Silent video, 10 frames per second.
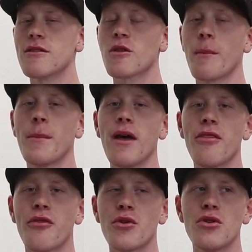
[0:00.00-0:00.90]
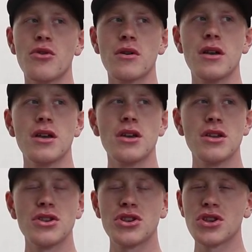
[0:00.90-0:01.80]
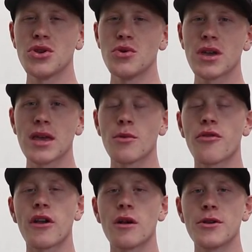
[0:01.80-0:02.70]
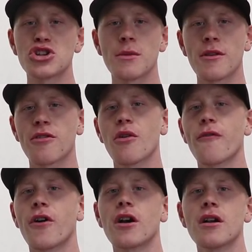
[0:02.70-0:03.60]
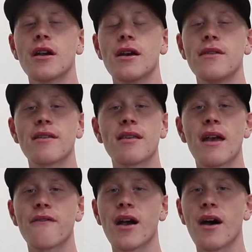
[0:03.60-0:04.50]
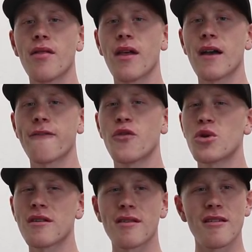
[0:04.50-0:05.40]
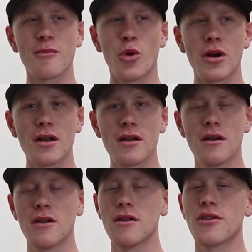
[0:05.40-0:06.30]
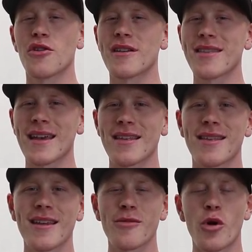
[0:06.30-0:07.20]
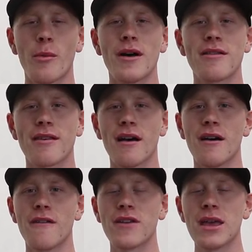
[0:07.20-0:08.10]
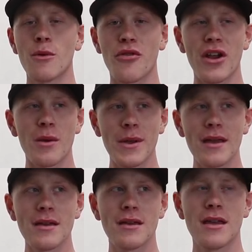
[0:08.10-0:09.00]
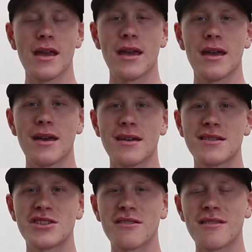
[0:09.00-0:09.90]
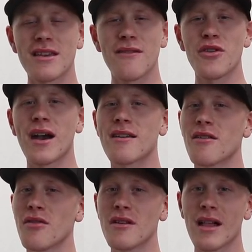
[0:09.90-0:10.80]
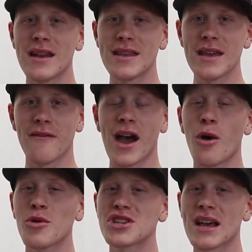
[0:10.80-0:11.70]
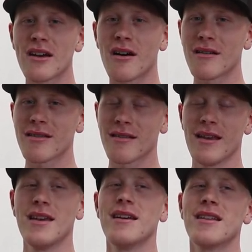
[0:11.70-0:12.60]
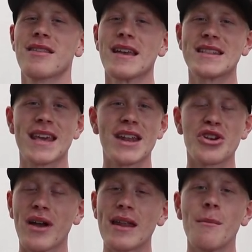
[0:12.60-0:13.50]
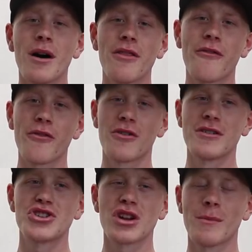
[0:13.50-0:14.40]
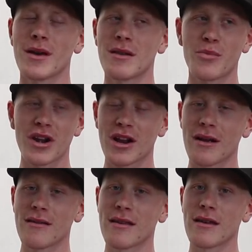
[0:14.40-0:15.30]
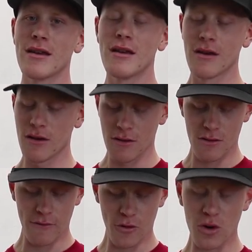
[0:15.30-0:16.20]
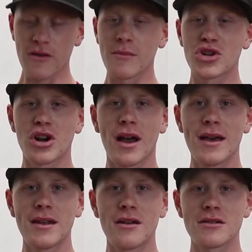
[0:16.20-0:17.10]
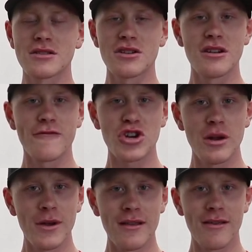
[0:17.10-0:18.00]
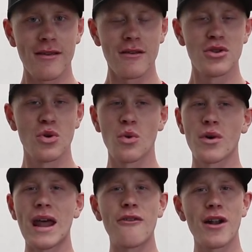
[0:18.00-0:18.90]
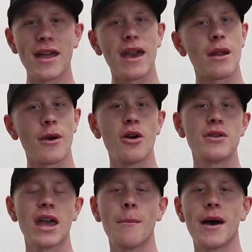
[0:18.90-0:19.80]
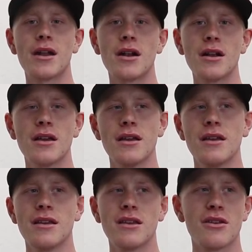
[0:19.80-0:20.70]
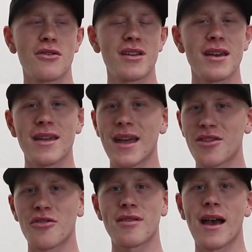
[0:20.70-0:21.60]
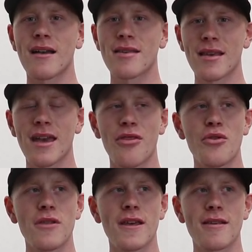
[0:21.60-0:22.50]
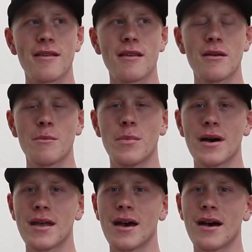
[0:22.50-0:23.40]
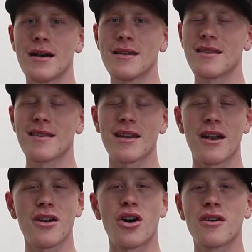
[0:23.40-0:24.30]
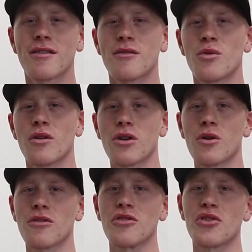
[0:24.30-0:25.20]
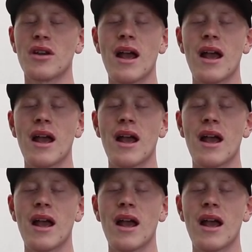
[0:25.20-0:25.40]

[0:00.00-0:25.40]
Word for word: So I've been through two chemotherapy treatments so far, and they say I've got like four to six more. So that's like six more months of chemotherapy. And just to give you guys a little idea of how much that costs, it's like 10 grand a month for treatment. Pretty crazy. So of course I'm trying alternative treatments, doing whatever I can on my own to get better, you know, kick cancer's ass and get through this. But uh, it's like a constant roller coaster.